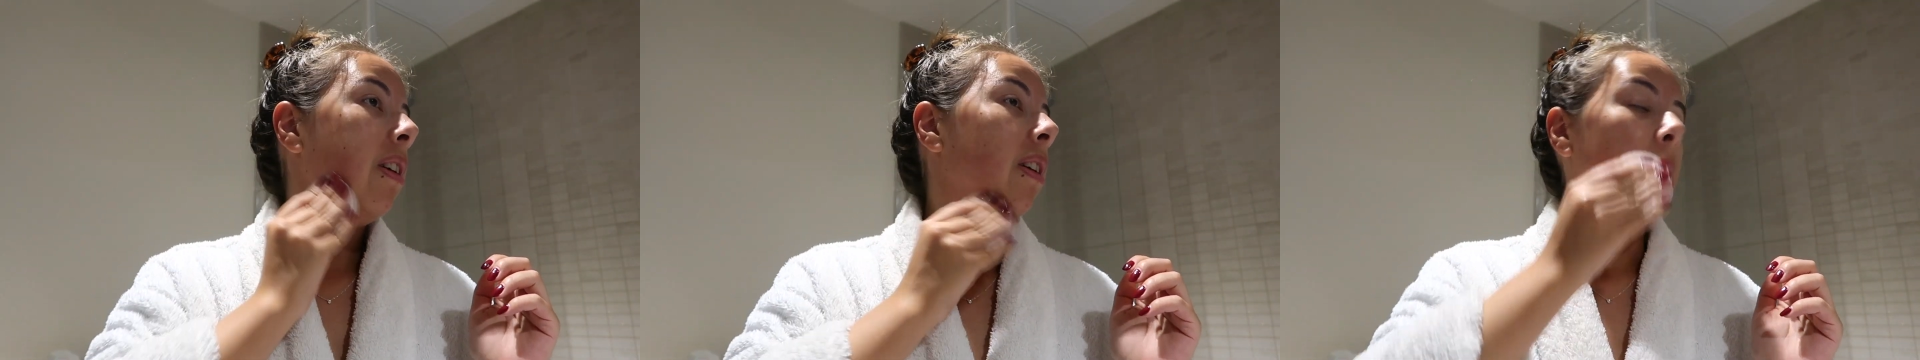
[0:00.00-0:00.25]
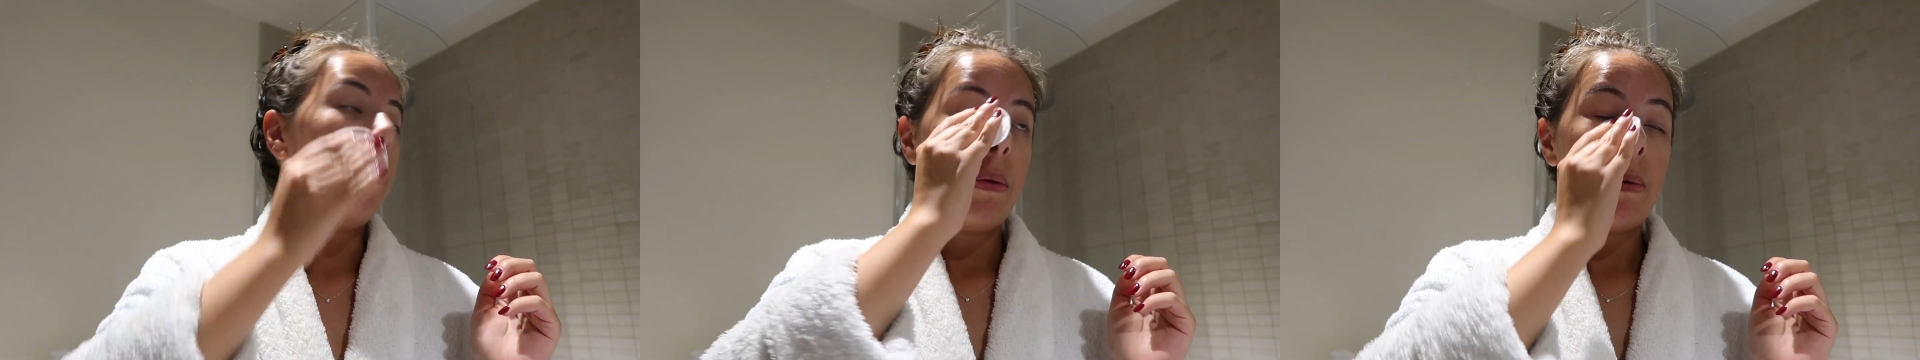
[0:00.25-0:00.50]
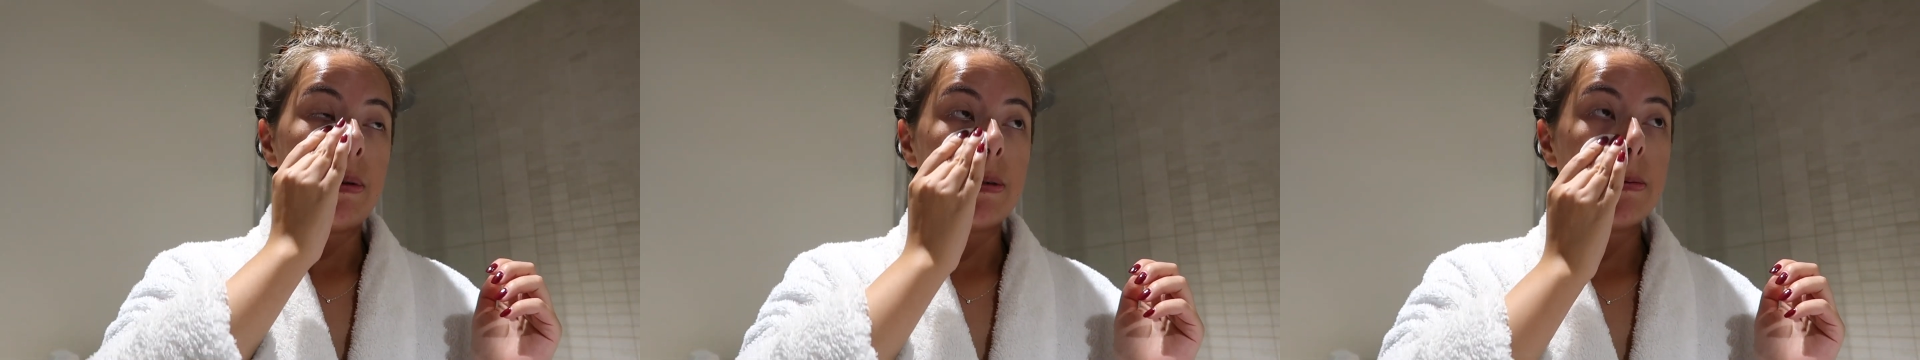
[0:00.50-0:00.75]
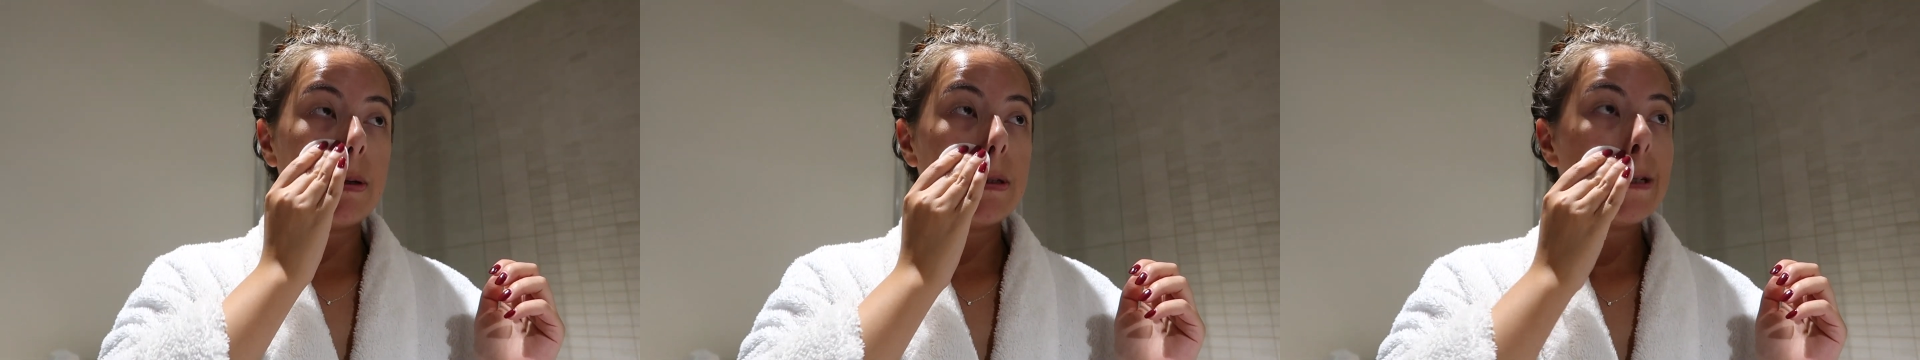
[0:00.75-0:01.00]
Um, we were
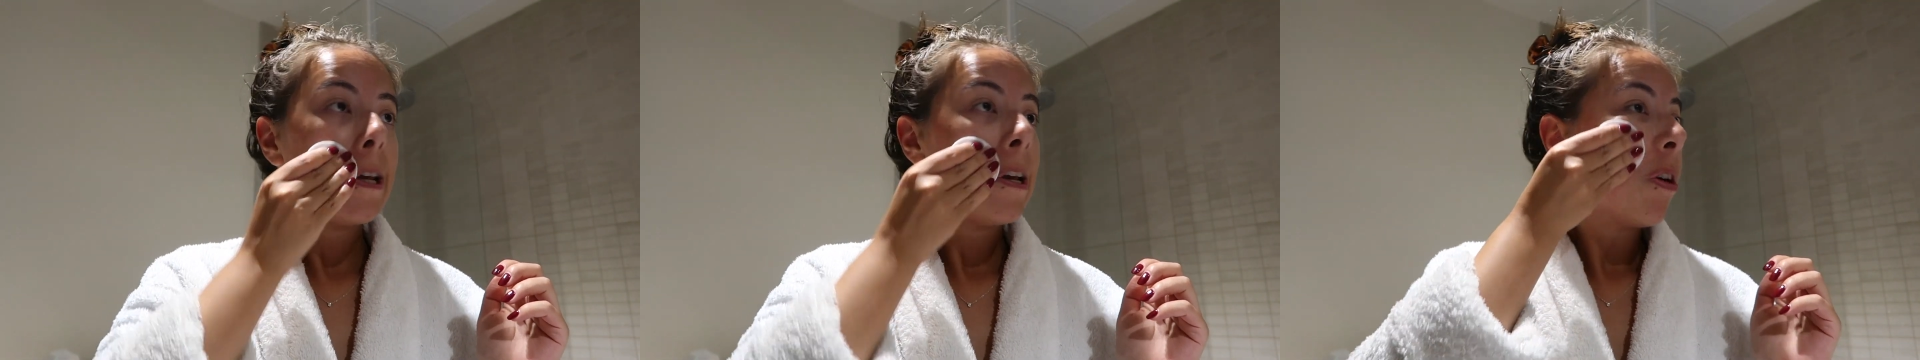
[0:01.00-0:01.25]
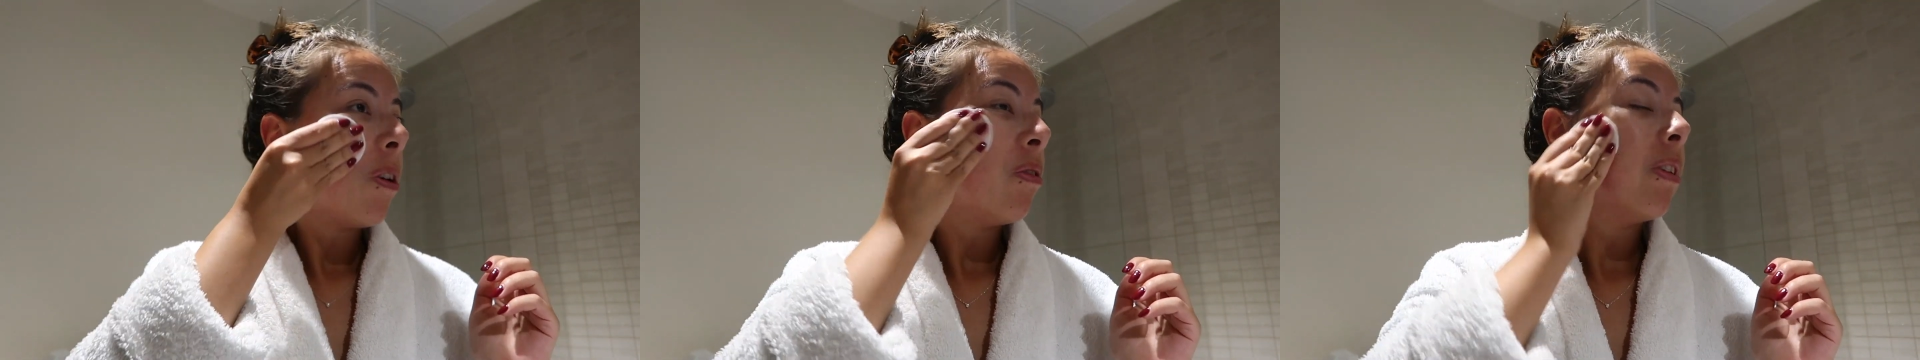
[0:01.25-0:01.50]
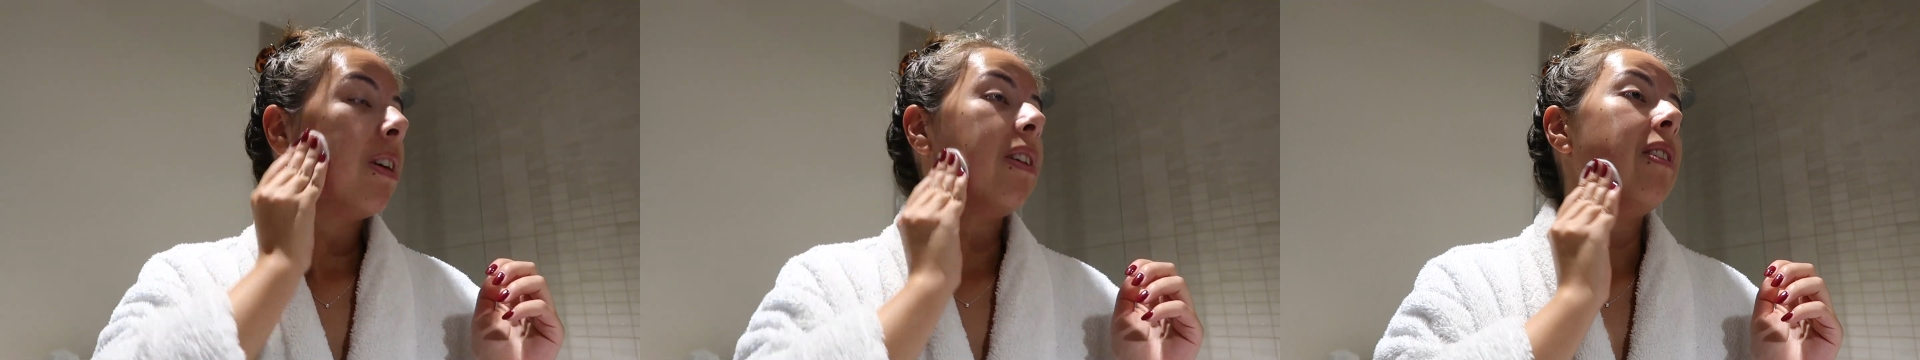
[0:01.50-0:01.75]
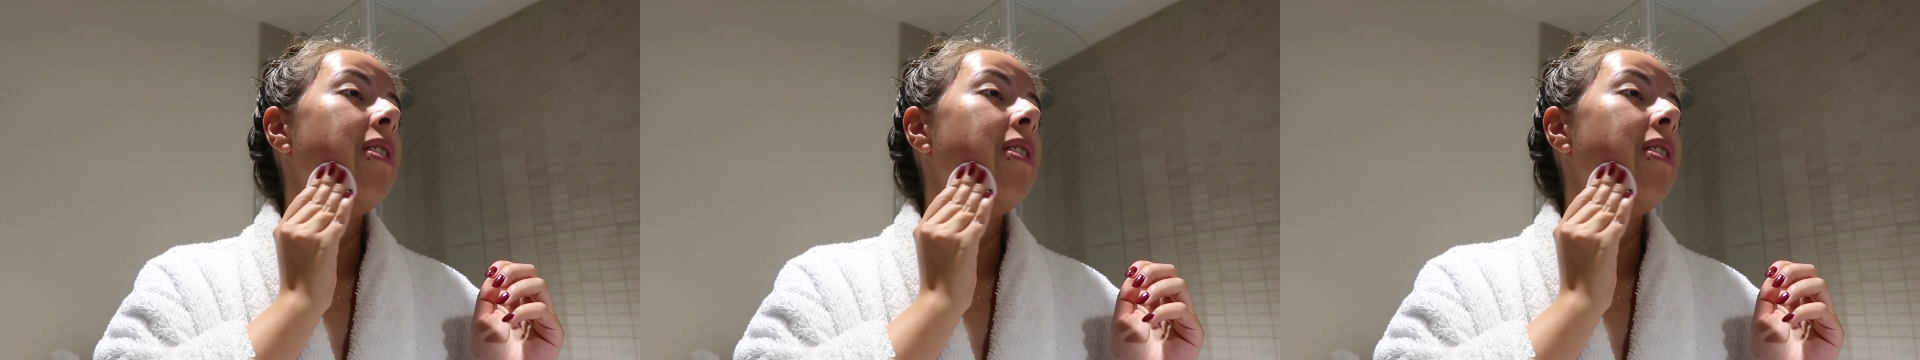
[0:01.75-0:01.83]
supposed to take off at